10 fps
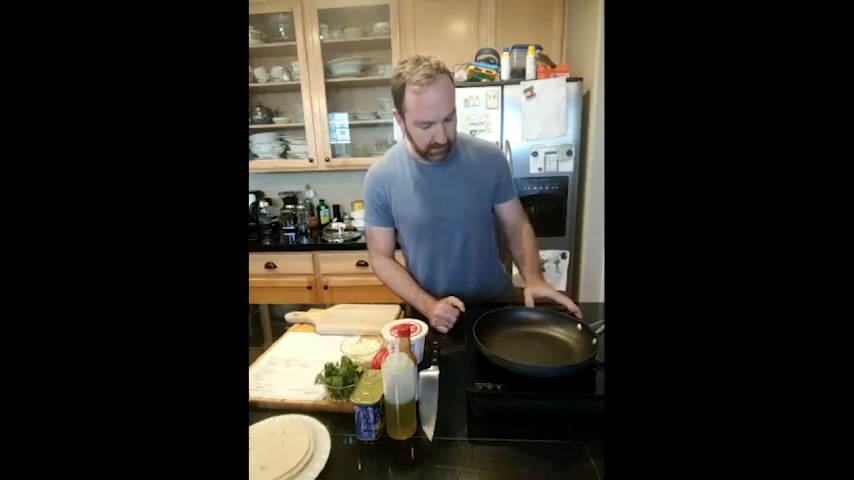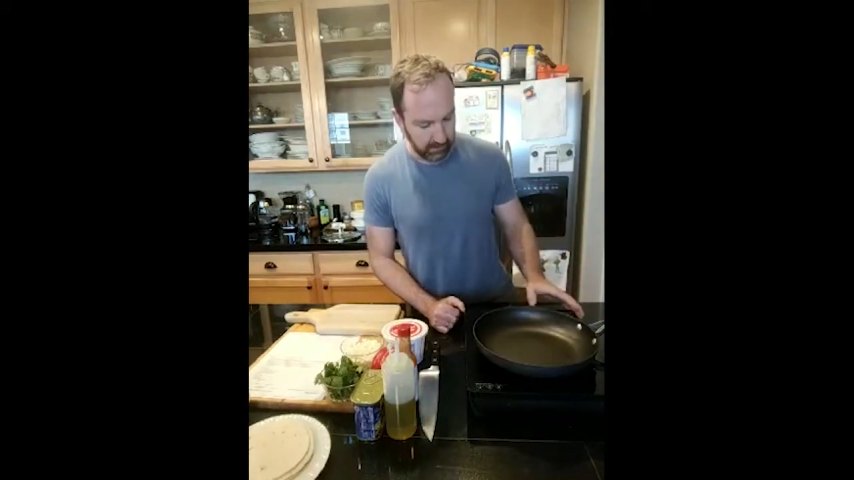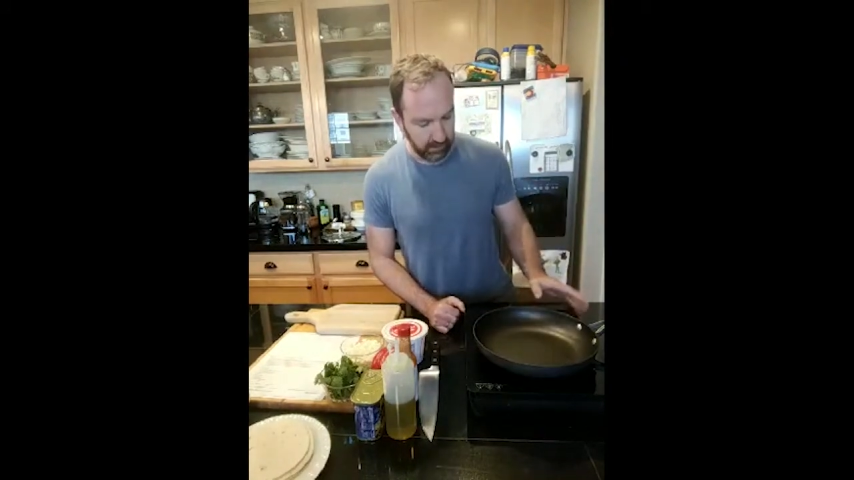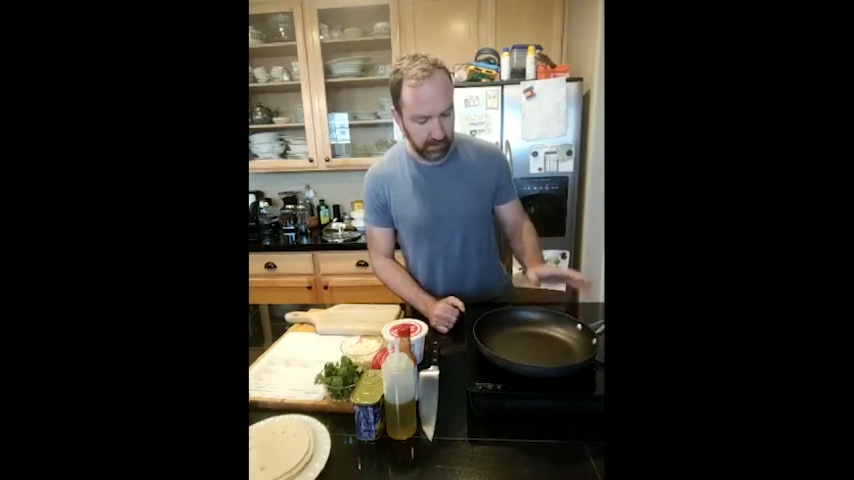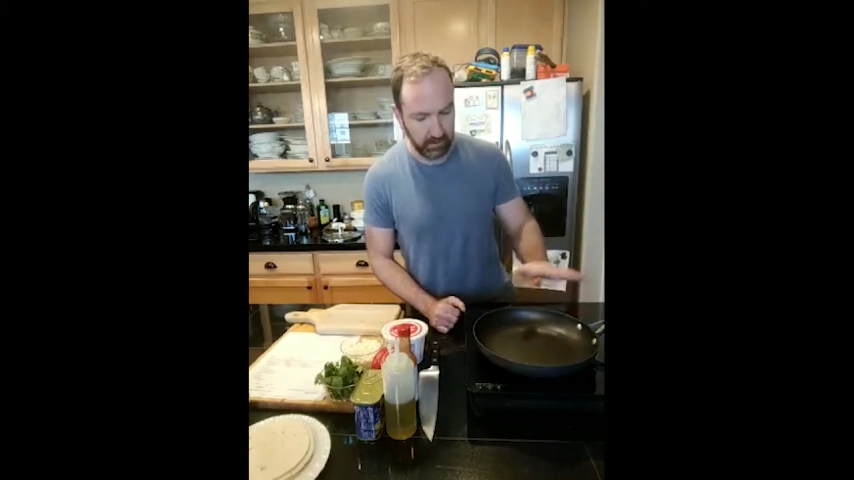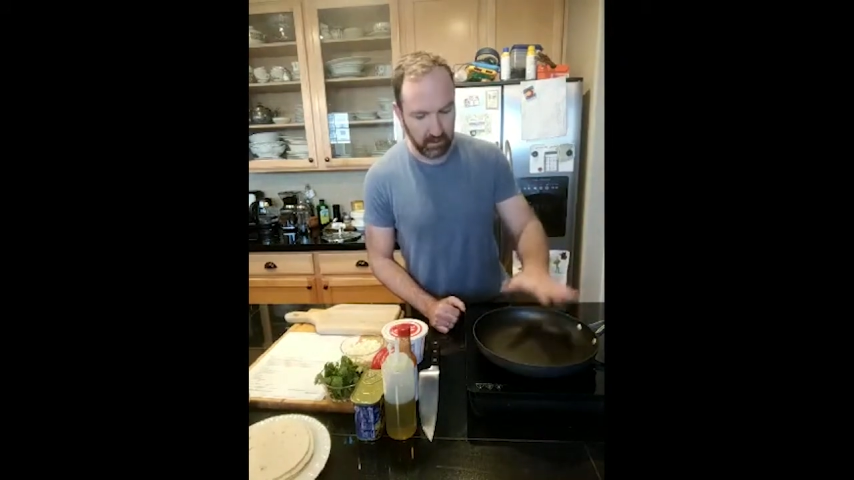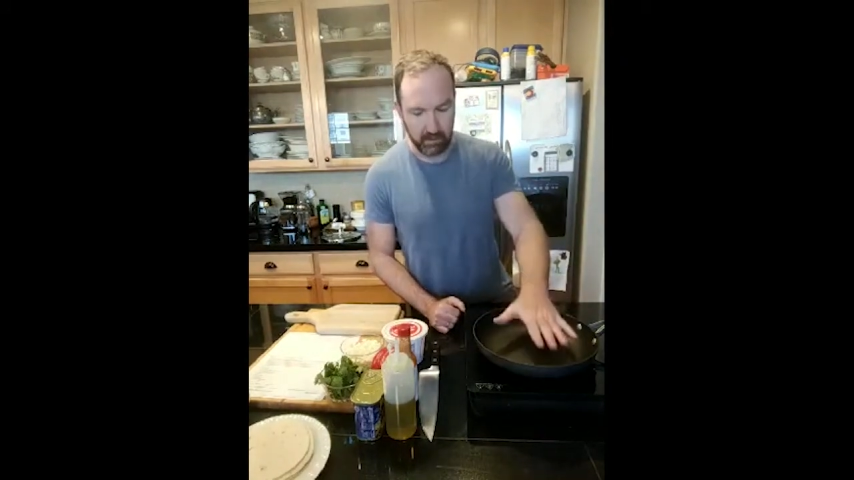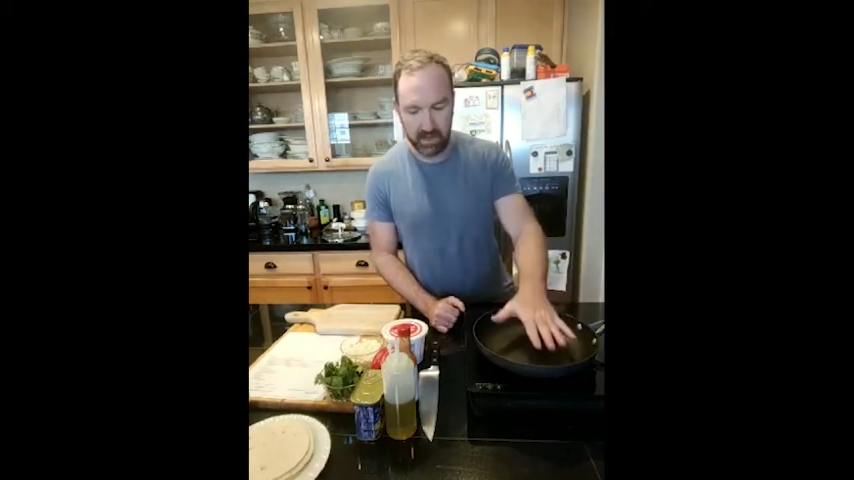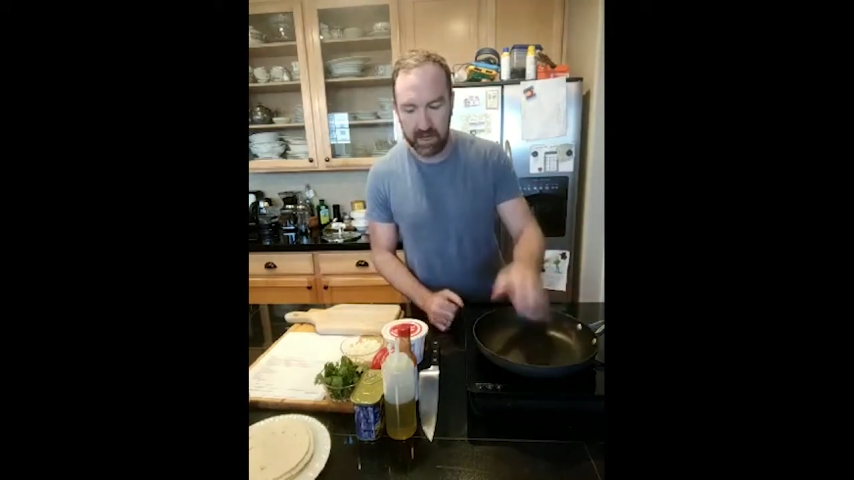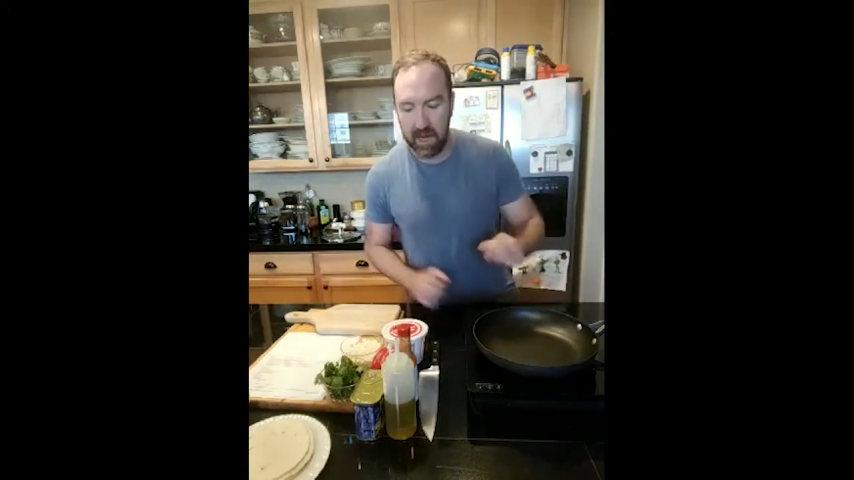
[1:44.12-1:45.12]
Turn it up a little
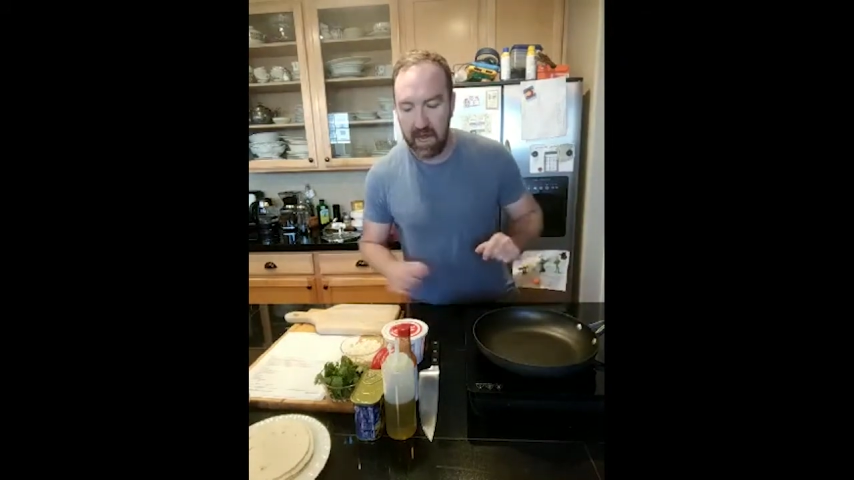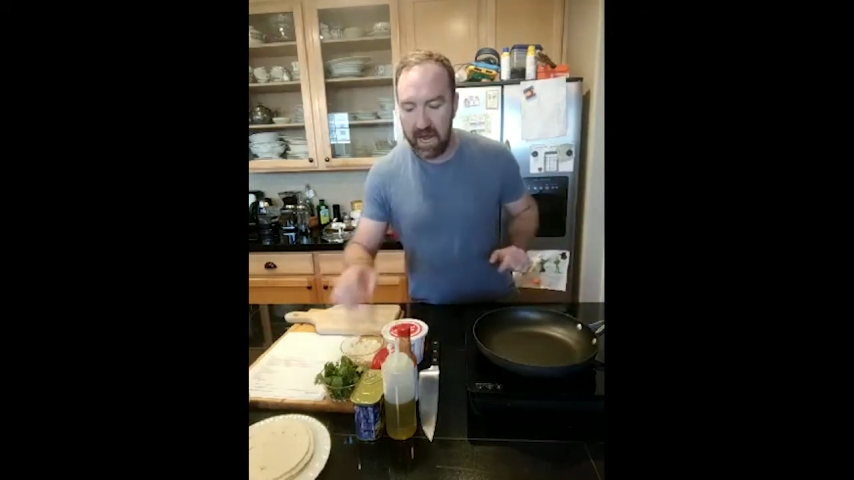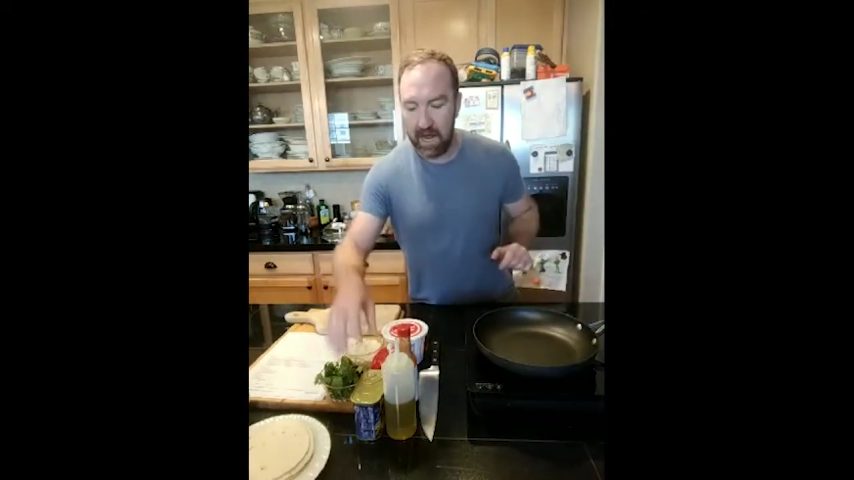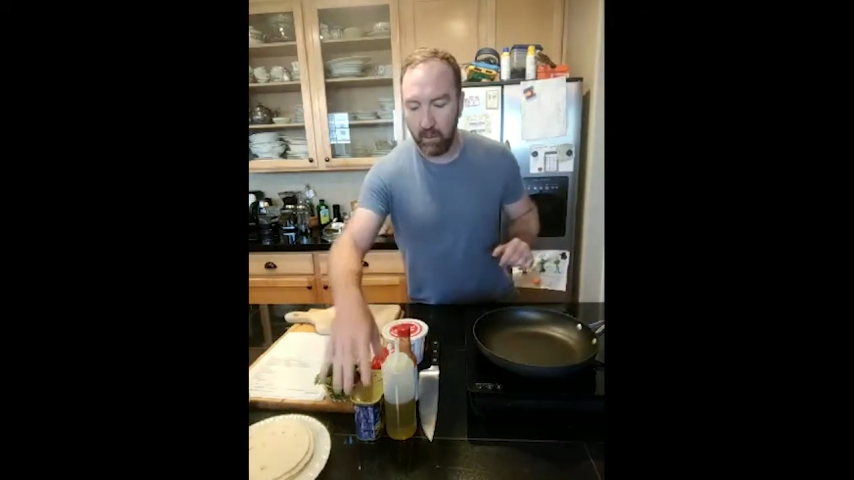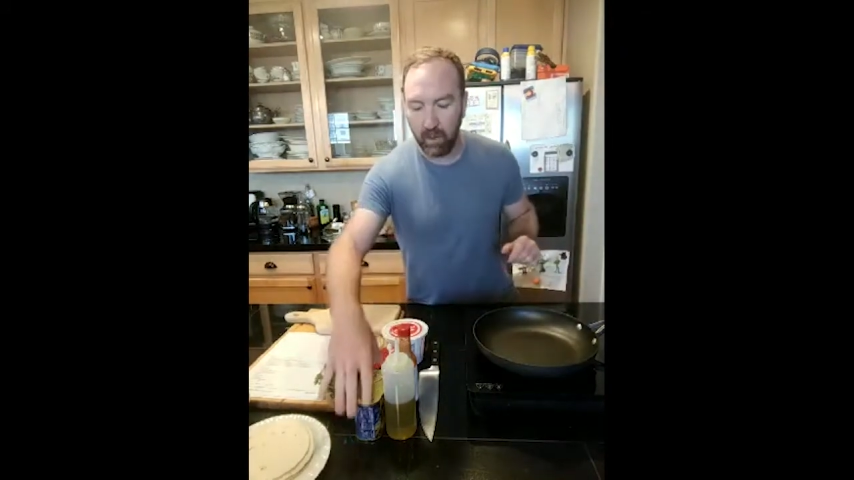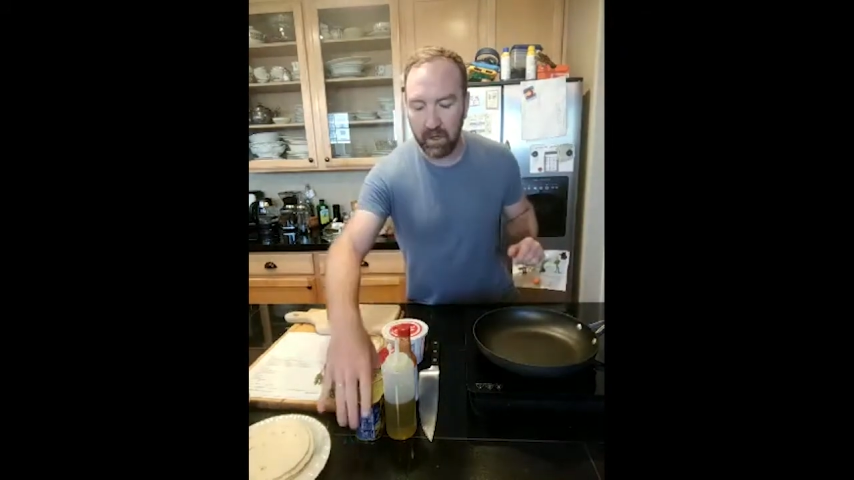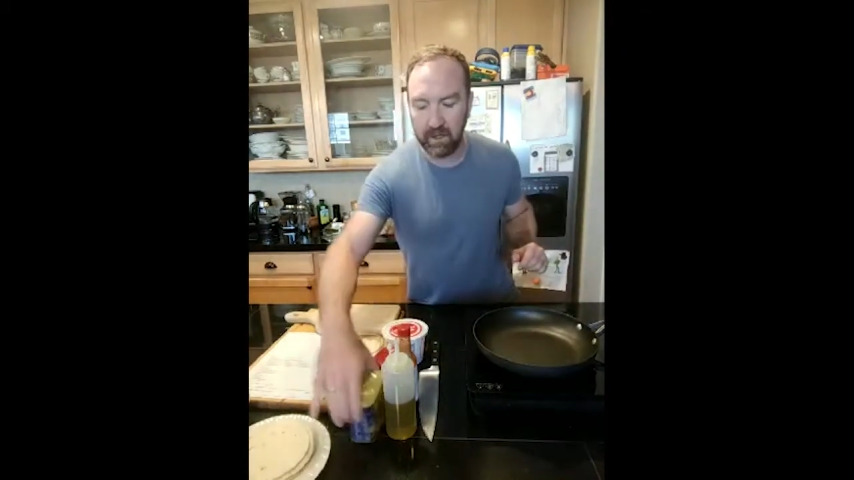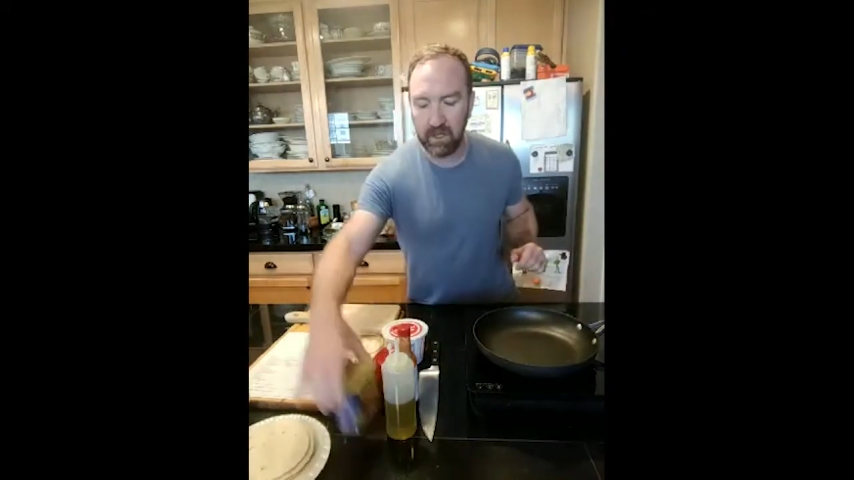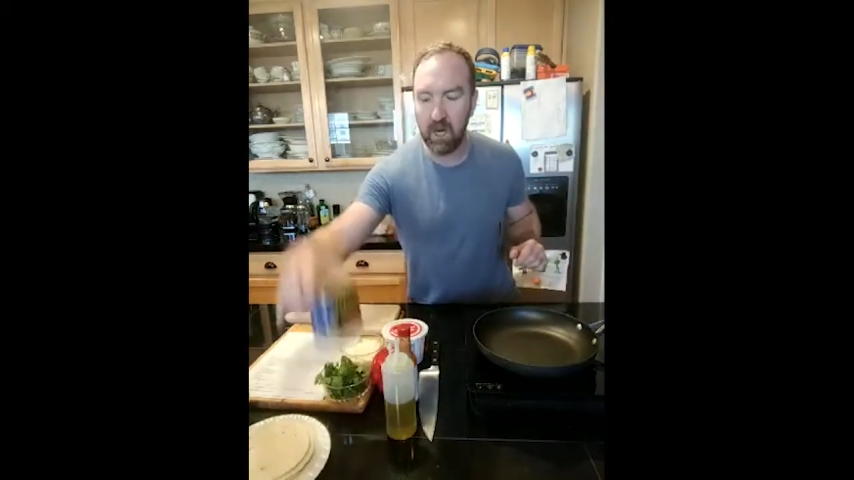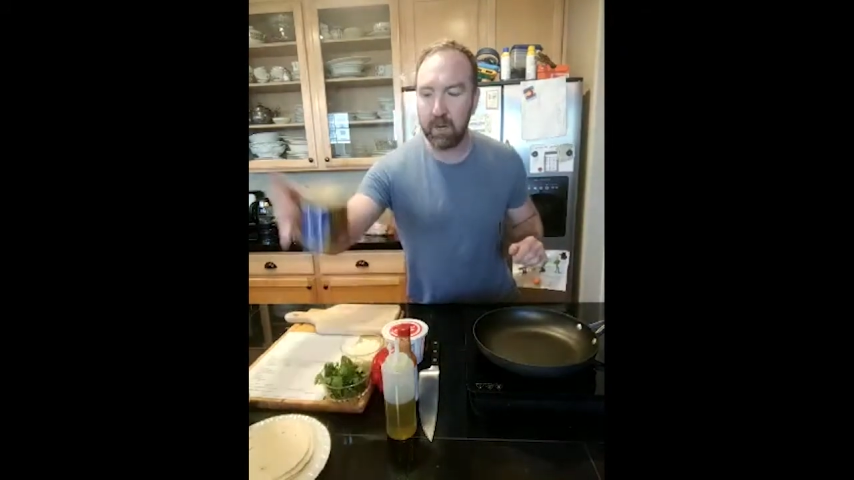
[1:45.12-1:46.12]
bit. And we're going
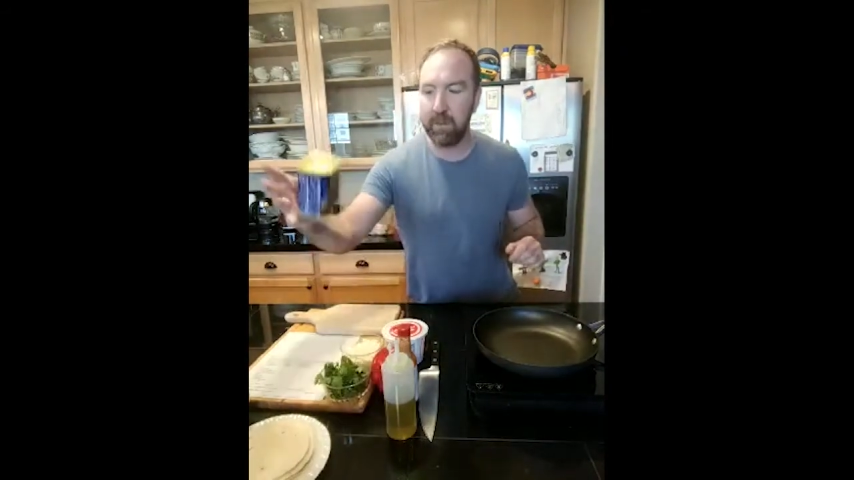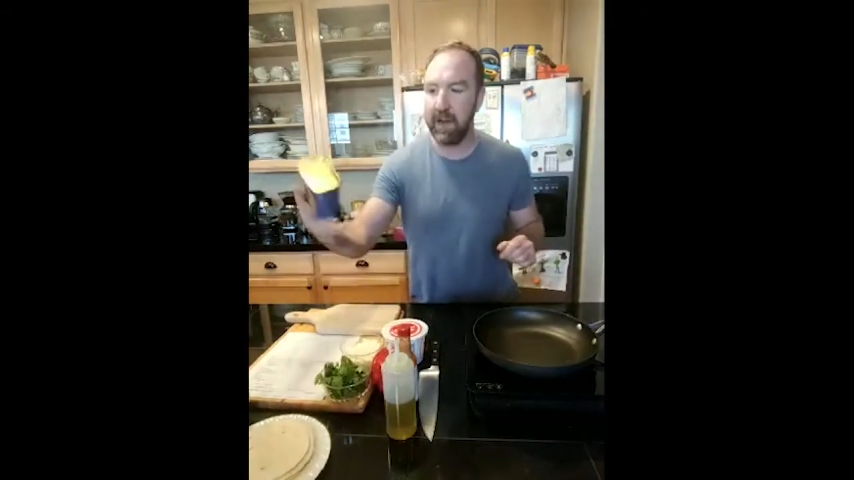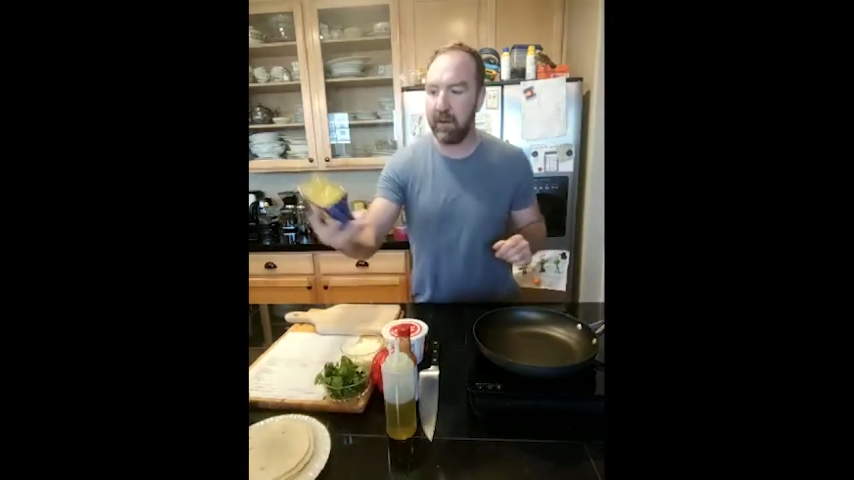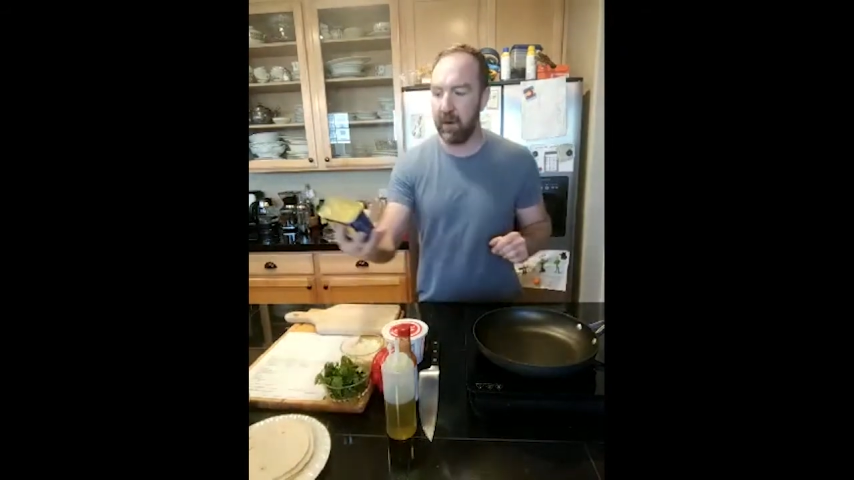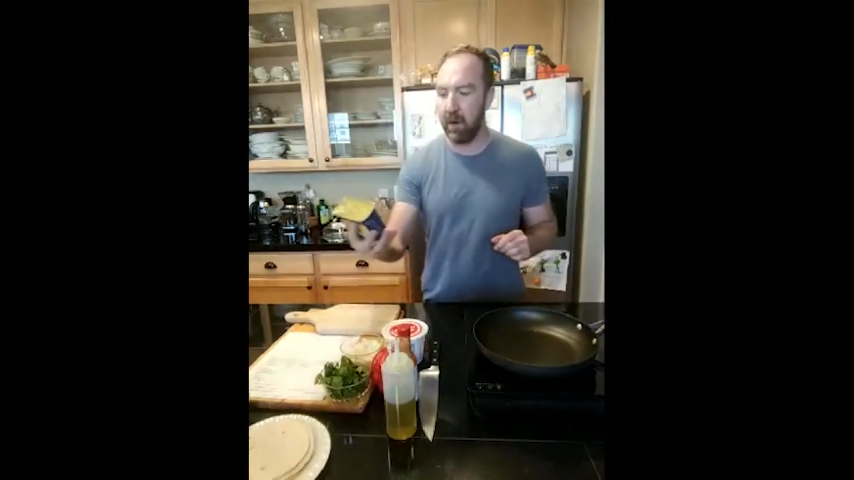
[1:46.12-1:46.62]
to talk about